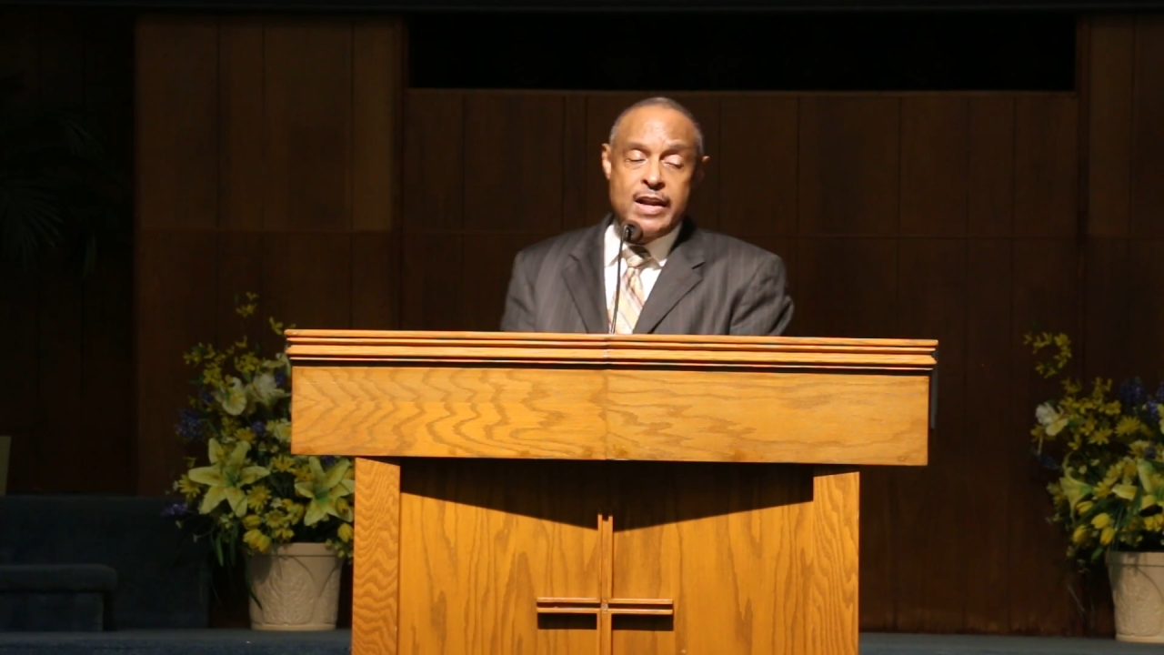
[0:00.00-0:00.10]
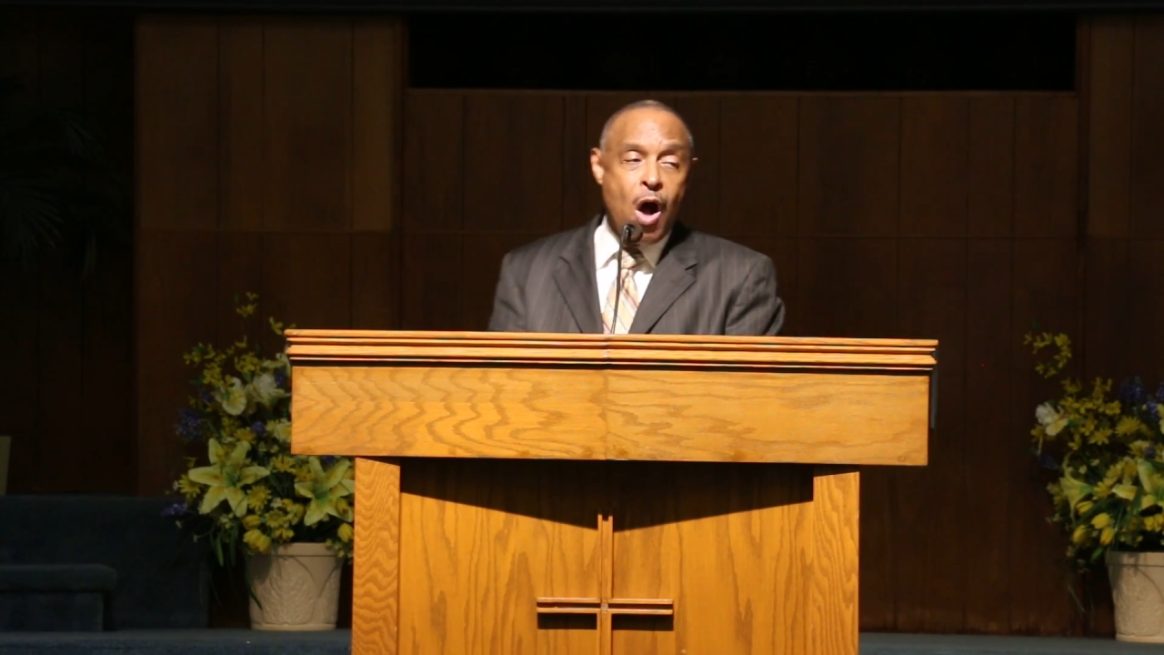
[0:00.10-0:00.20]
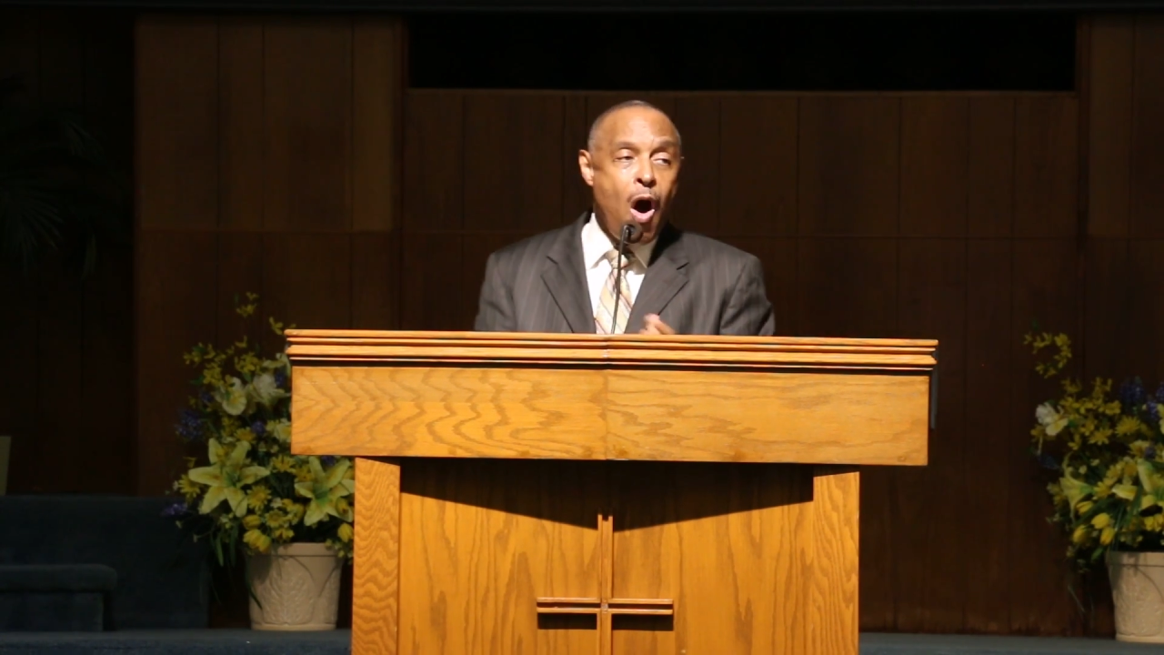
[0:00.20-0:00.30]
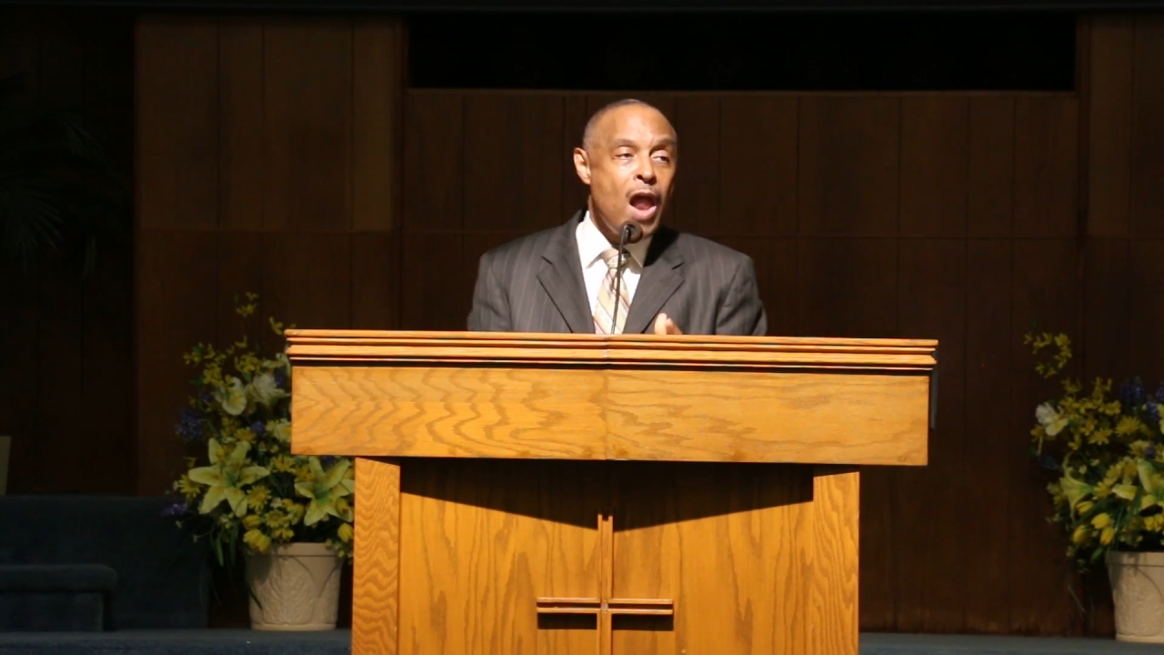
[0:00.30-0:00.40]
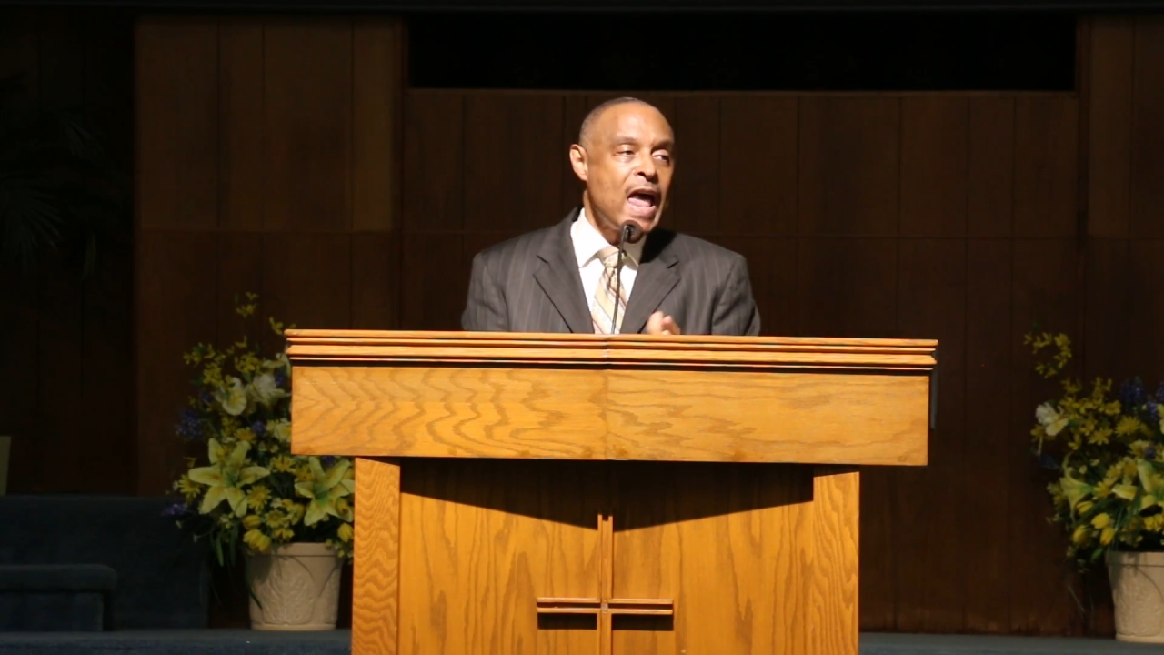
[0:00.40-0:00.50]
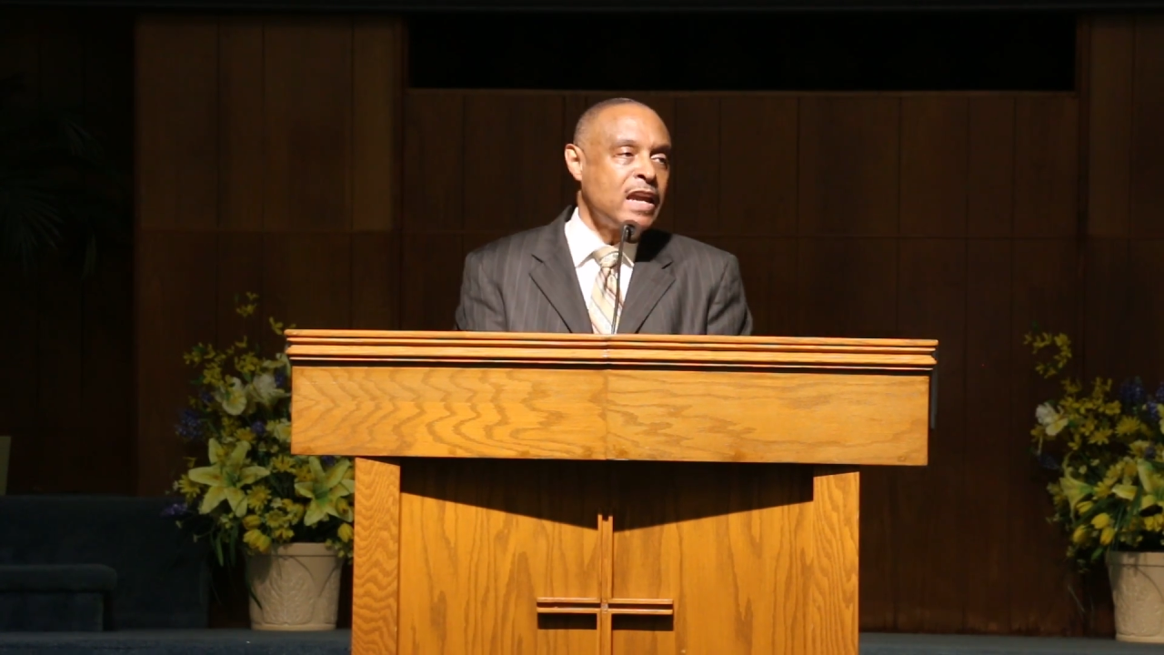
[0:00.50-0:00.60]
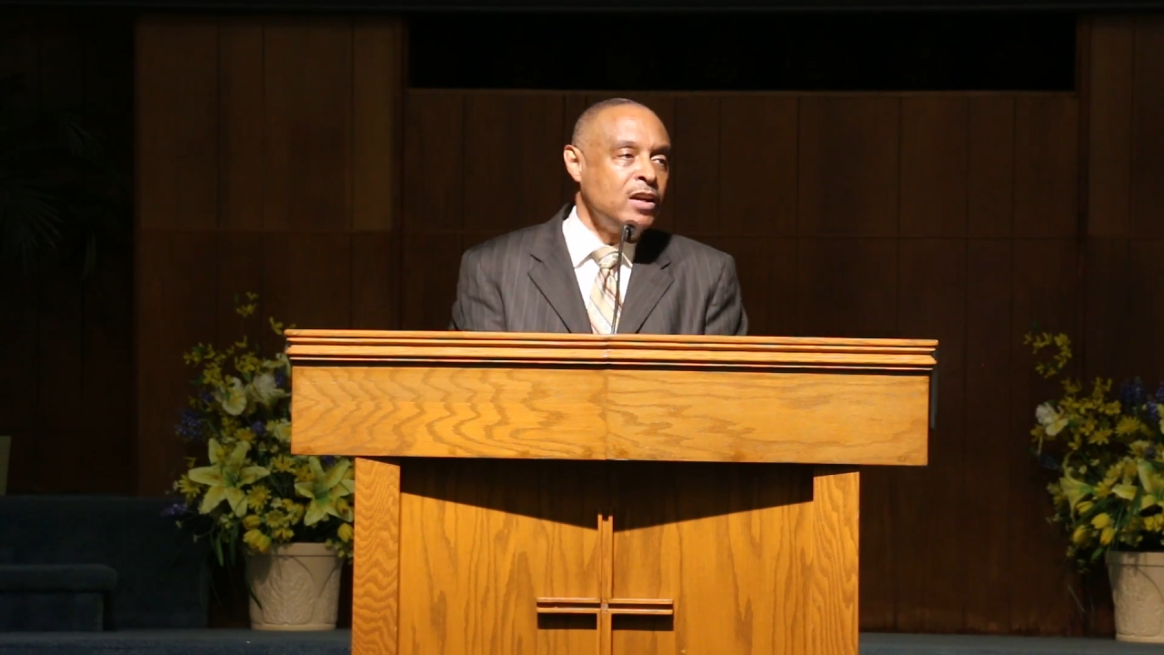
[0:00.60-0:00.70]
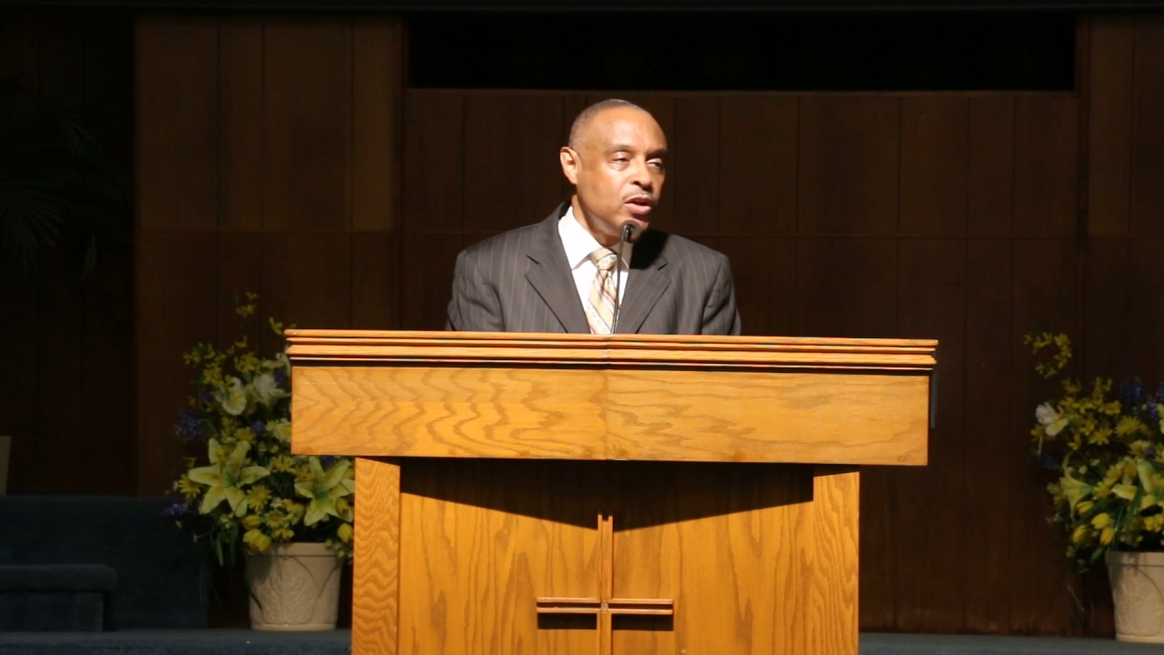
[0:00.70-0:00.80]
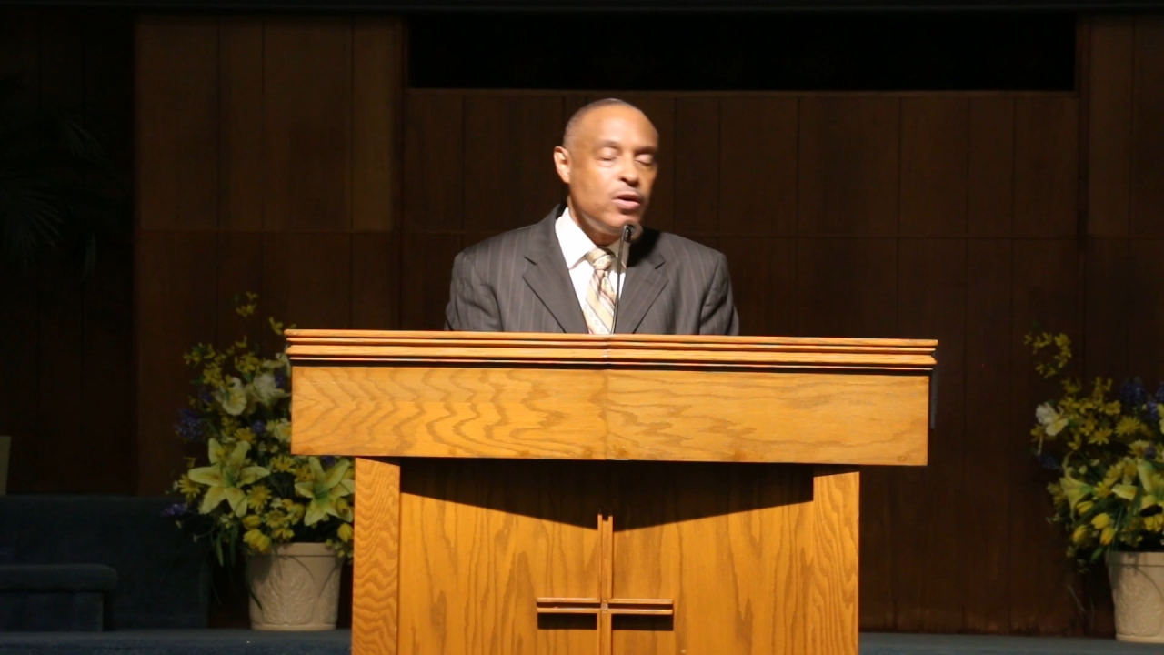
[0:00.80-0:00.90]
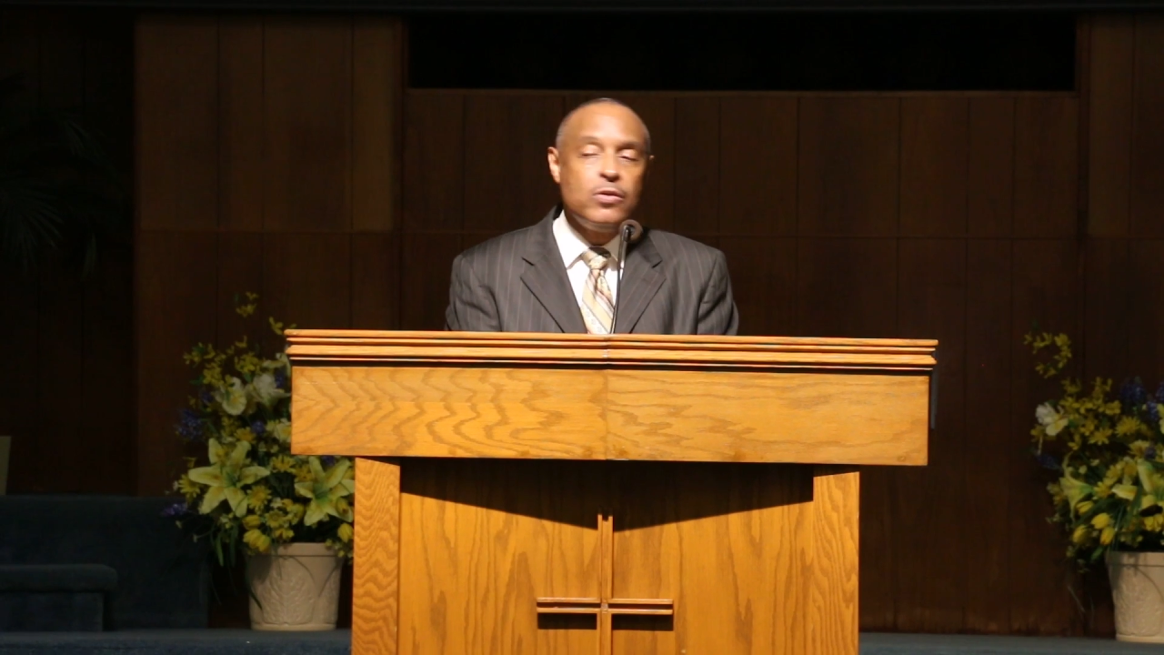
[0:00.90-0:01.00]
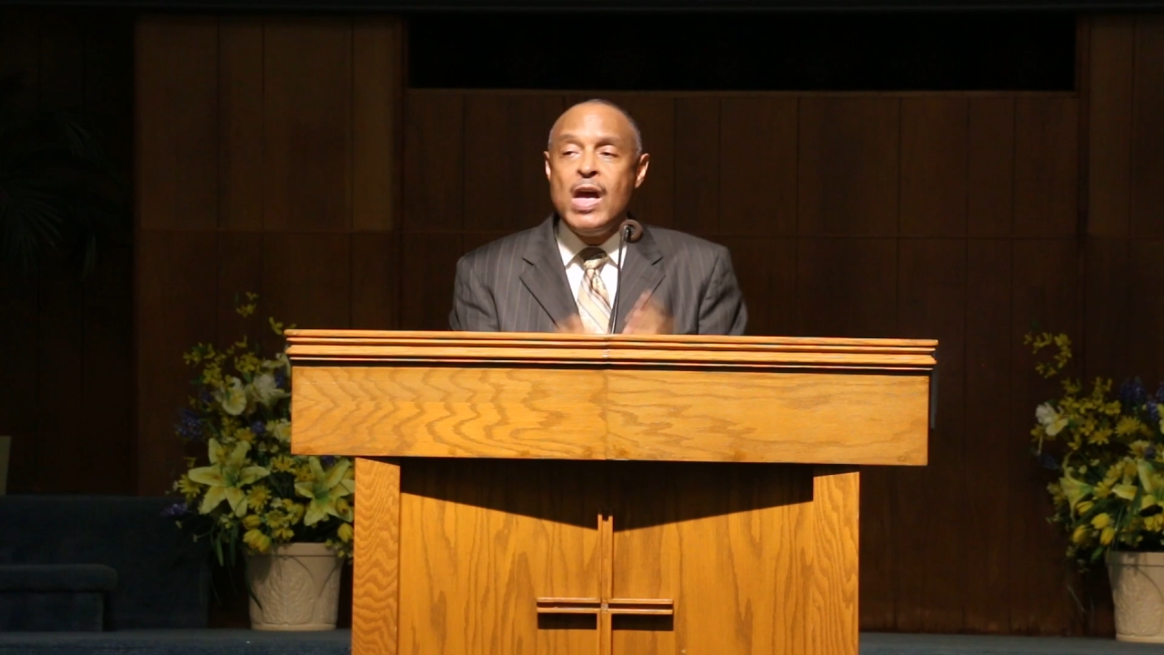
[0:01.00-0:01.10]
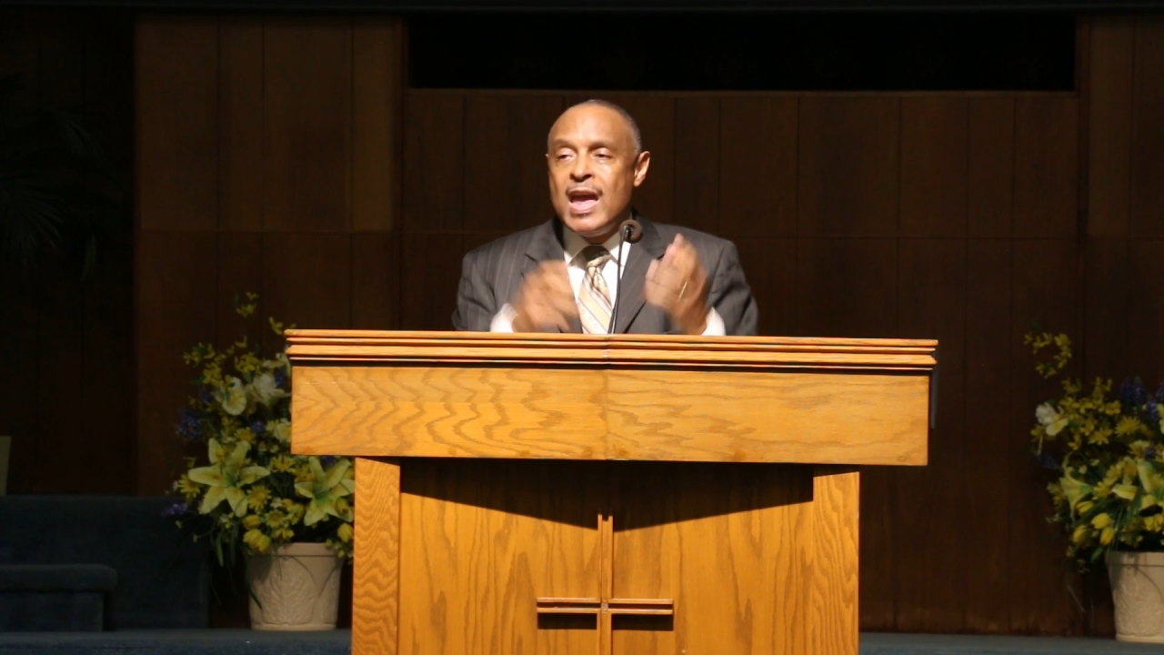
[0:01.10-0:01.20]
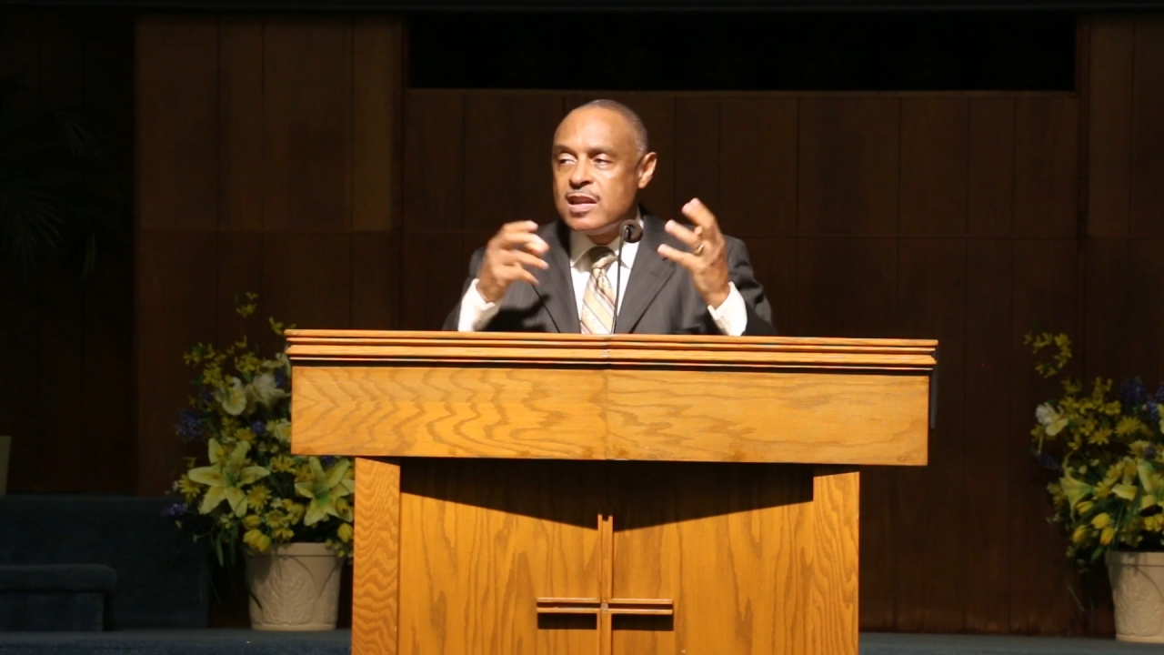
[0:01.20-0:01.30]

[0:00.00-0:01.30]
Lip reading: and all I can do